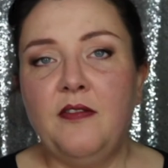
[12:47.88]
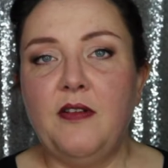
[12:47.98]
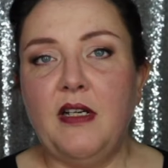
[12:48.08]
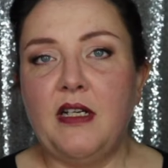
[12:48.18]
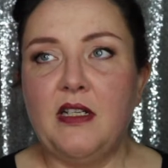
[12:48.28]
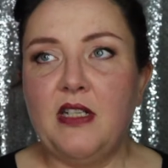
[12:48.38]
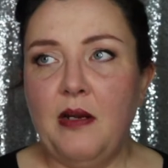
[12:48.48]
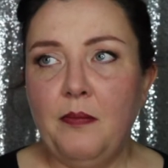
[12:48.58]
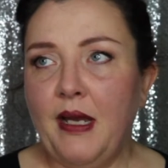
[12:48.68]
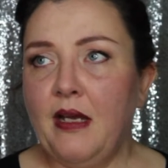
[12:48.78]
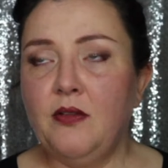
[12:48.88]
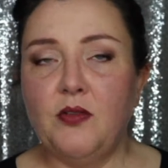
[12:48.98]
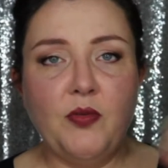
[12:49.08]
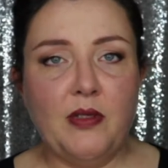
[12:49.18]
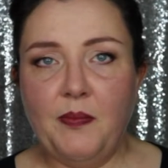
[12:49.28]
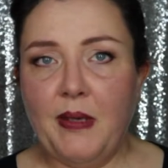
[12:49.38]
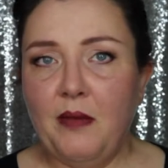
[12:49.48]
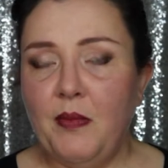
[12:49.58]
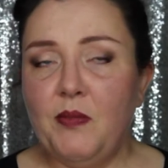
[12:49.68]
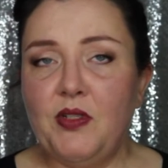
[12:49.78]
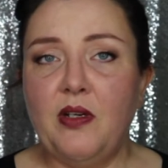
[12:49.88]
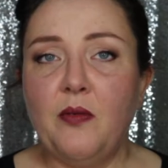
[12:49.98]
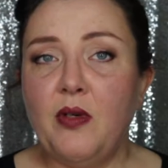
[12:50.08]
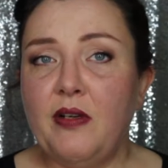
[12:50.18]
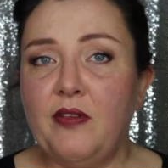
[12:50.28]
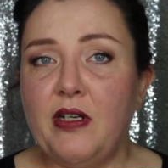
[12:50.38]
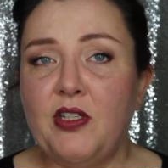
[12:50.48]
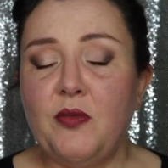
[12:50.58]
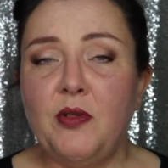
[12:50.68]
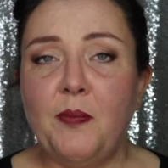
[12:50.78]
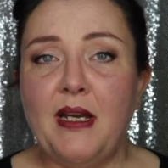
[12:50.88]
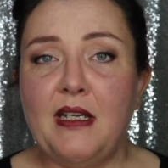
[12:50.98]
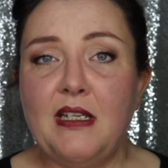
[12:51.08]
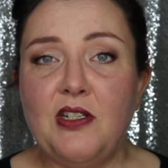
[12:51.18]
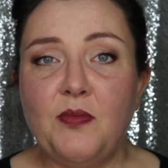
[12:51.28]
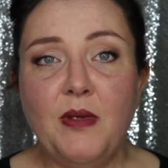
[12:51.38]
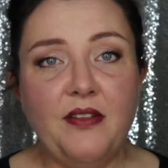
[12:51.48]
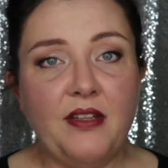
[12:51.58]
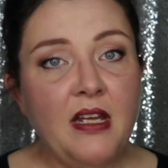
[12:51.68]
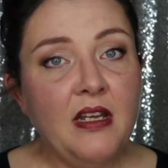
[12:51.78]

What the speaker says: for like a £10 or £20 membership, whatever it is you want to pay each month.